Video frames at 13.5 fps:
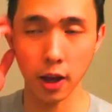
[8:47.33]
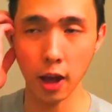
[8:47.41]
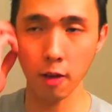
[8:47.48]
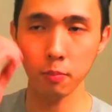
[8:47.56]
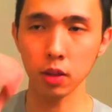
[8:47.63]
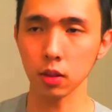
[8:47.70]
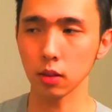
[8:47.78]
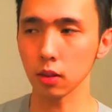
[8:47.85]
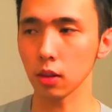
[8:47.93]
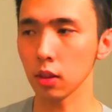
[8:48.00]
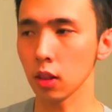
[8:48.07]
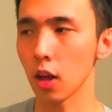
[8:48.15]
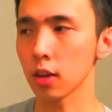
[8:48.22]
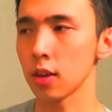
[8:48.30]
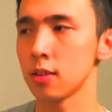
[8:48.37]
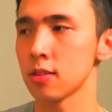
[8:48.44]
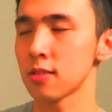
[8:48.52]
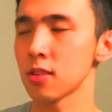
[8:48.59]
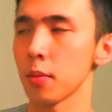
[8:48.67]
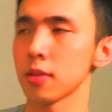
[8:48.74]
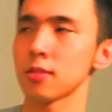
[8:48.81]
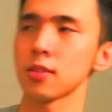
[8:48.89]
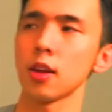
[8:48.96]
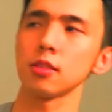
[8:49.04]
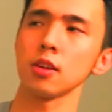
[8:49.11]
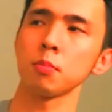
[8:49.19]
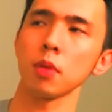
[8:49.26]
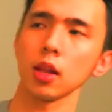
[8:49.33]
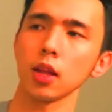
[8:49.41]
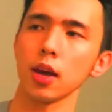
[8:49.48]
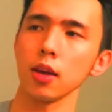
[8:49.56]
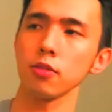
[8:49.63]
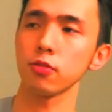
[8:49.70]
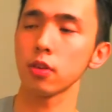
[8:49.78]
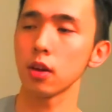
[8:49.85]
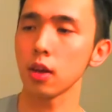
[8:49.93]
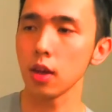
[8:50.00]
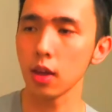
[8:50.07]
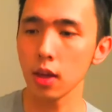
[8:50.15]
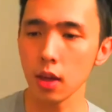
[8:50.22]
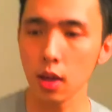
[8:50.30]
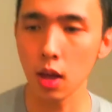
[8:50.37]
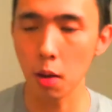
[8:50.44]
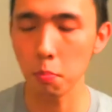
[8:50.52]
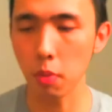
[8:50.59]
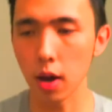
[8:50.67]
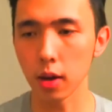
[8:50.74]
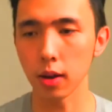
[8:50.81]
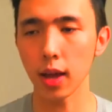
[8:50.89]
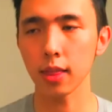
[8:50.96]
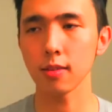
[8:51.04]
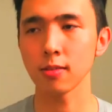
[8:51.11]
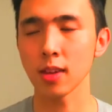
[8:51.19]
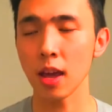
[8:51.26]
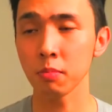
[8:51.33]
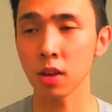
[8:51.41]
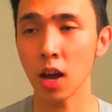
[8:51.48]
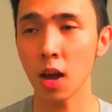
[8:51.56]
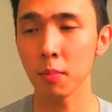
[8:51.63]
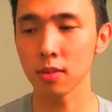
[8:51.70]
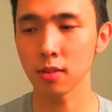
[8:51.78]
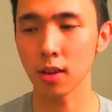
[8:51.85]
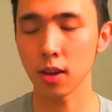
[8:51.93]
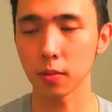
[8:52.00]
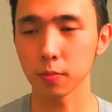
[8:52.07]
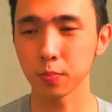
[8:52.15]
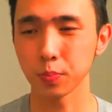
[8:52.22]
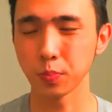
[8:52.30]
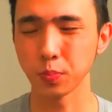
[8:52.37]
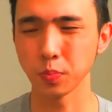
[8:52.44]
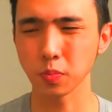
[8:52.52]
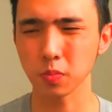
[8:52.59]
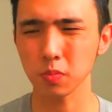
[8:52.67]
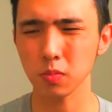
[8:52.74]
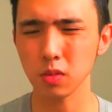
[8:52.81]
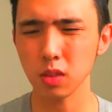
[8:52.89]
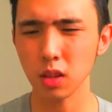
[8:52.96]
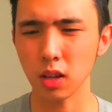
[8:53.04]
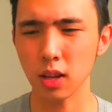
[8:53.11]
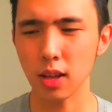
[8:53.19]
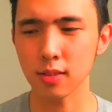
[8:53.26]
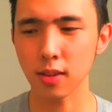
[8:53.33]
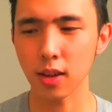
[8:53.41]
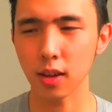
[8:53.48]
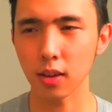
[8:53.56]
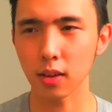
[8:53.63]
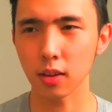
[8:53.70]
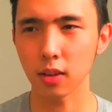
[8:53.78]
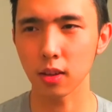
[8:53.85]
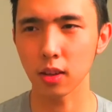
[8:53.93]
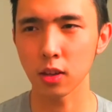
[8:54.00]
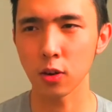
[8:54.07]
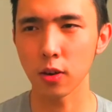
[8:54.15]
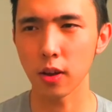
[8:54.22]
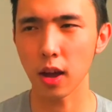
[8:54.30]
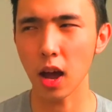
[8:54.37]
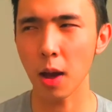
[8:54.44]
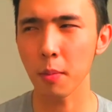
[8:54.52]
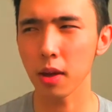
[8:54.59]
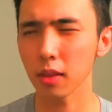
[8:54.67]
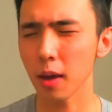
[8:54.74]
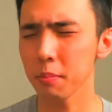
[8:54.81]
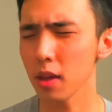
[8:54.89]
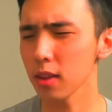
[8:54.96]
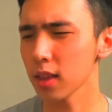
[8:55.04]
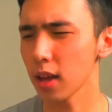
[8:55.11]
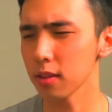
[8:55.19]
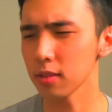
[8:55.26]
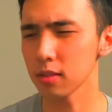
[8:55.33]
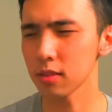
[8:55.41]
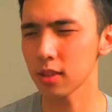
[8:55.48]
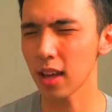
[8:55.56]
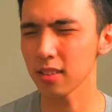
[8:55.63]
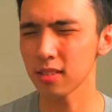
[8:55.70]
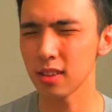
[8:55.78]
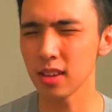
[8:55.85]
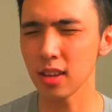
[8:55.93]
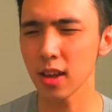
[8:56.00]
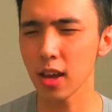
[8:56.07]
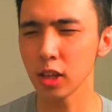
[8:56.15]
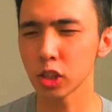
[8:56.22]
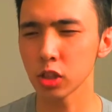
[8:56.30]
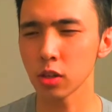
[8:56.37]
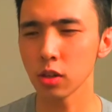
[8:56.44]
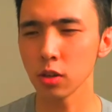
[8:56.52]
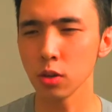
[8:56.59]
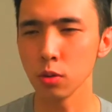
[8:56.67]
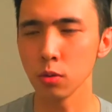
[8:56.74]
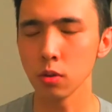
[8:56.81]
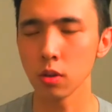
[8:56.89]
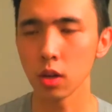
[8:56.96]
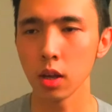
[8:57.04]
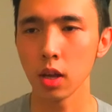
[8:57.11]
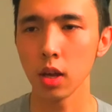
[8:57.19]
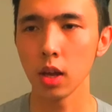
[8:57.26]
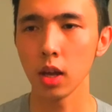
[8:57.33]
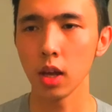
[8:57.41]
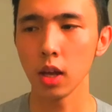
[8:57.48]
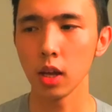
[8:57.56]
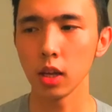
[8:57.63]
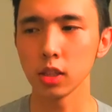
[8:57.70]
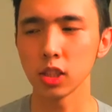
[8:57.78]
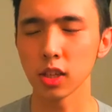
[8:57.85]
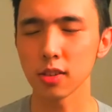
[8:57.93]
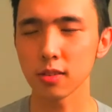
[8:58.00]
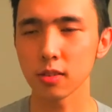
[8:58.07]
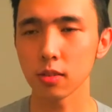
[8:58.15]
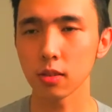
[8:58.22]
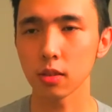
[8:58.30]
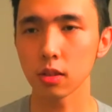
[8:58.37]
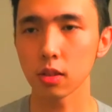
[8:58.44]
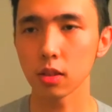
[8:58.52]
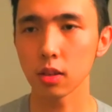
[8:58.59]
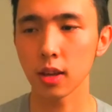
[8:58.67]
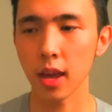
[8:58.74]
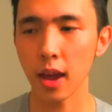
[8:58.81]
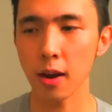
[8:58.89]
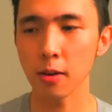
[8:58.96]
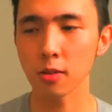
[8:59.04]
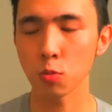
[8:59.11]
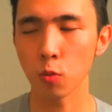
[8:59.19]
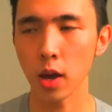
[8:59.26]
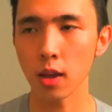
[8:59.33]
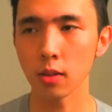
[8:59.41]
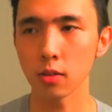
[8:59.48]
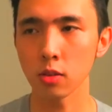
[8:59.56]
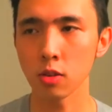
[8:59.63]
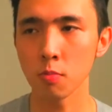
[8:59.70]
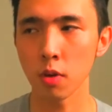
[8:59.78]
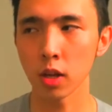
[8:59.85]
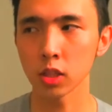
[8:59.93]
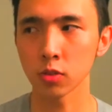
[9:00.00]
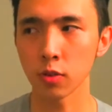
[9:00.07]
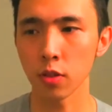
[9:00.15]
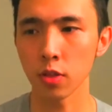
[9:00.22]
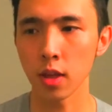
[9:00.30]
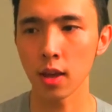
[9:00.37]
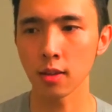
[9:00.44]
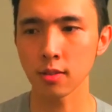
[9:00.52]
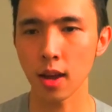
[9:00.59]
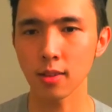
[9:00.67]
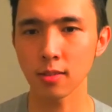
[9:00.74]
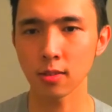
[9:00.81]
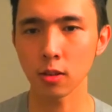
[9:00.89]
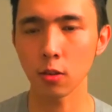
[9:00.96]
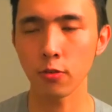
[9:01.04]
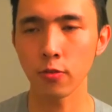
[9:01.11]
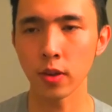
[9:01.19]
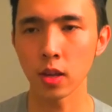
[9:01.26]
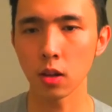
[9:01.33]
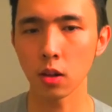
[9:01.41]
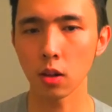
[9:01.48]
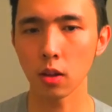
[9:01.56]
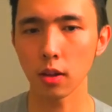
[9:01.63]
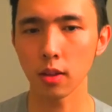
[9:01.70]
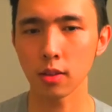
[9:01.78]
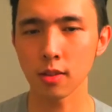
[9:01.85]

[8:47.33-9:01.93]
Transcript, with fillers: have been lucky to some extent in my life. But at the same time, it's like I'm like that teenager who just cares way too much for things. I still feel to